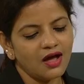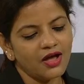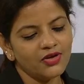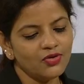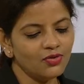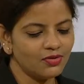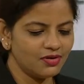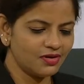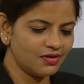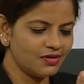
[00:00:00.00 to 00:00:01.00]
Ayo,
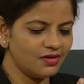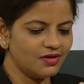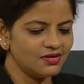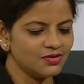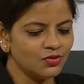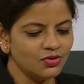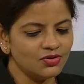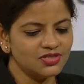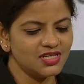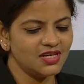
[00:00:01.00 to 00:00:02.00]

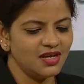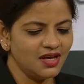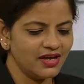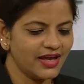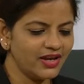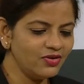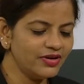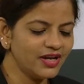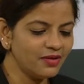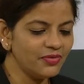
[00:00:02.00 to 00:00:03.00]
Guruji, can you
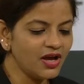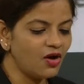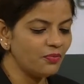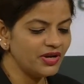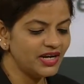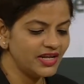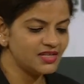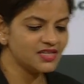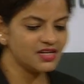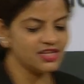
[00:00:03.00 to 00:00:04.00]
tell me how many days
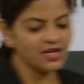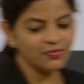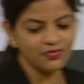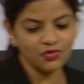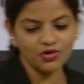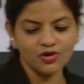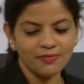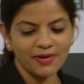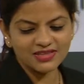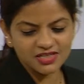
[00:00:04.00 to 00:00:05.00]
are there before your
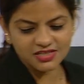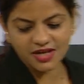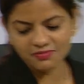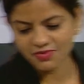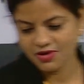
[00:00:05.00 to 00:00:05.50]
maths exam?